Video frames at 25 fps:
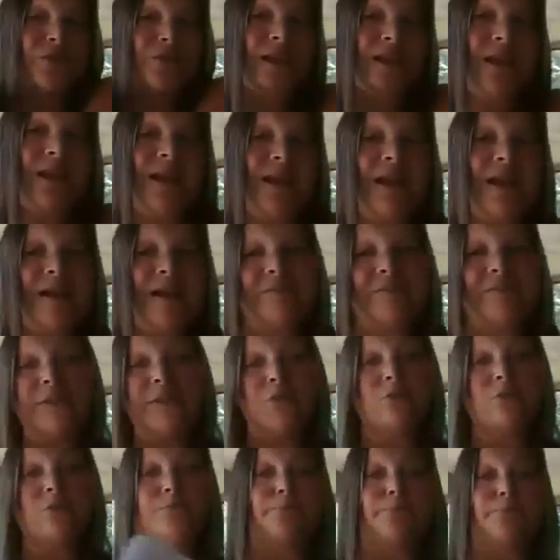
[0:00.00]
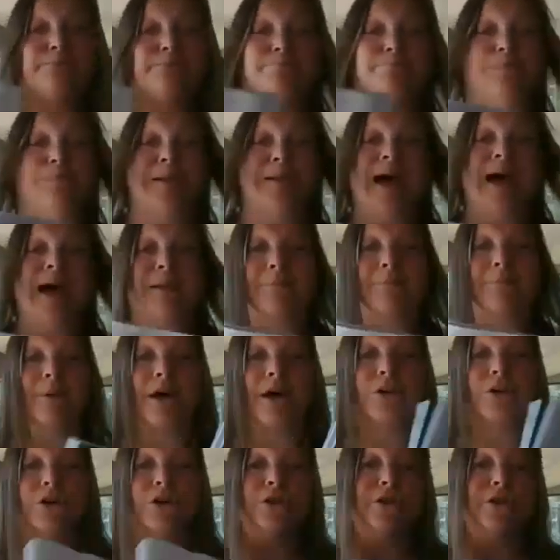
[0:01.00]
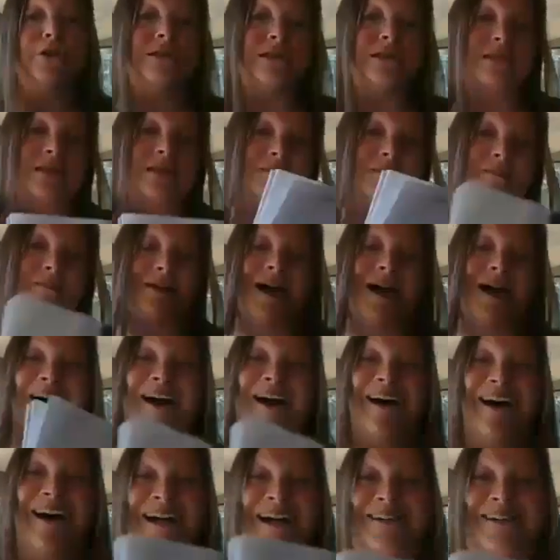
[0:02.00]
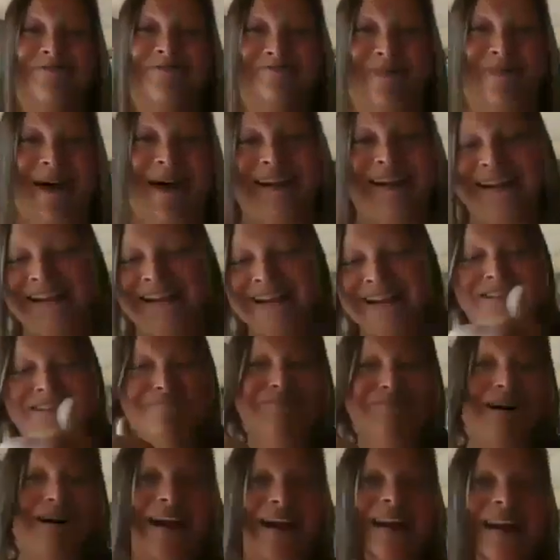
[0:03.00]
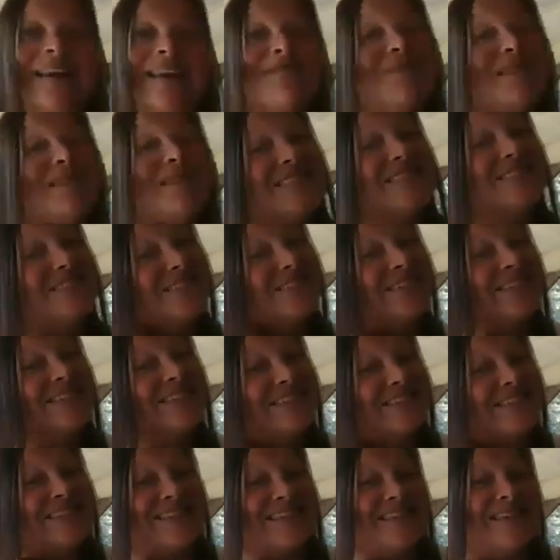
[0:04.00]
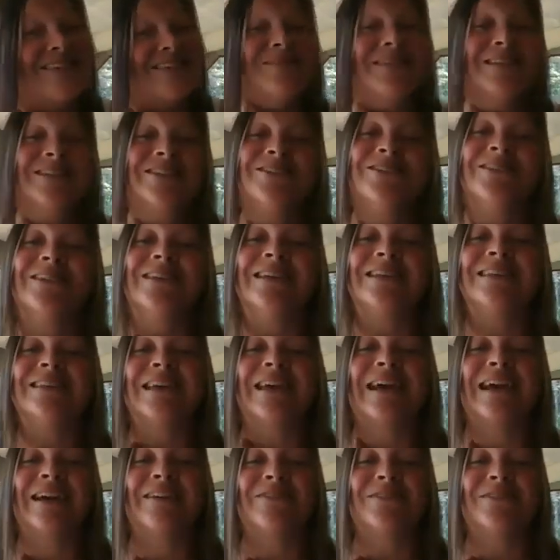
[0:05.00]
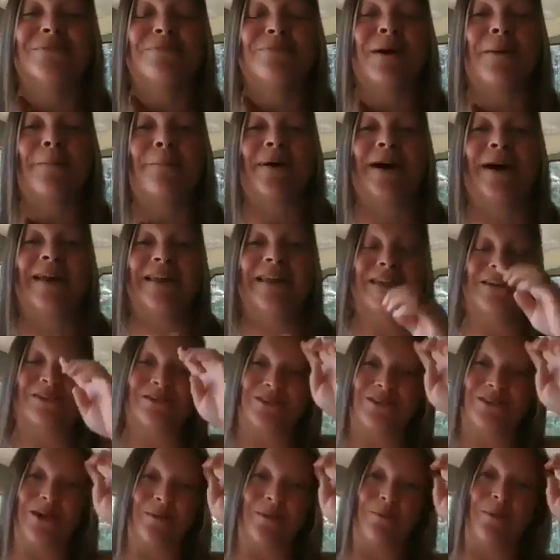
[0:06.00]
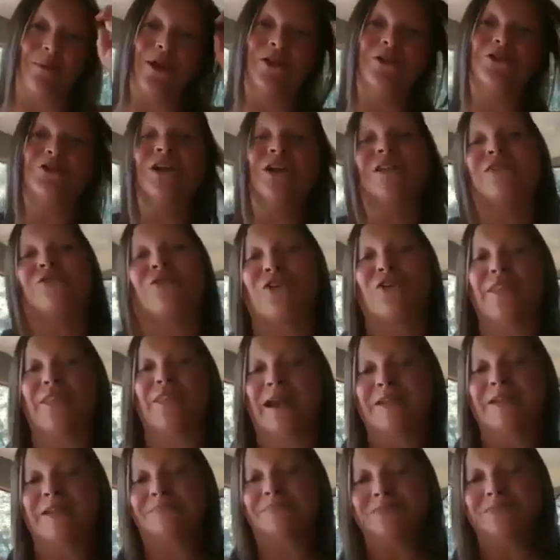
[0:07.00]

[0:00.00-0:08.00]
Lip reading: And I have little black buggers biting me, so you're gonna see me do this. I have a bite here, so I apologize for that.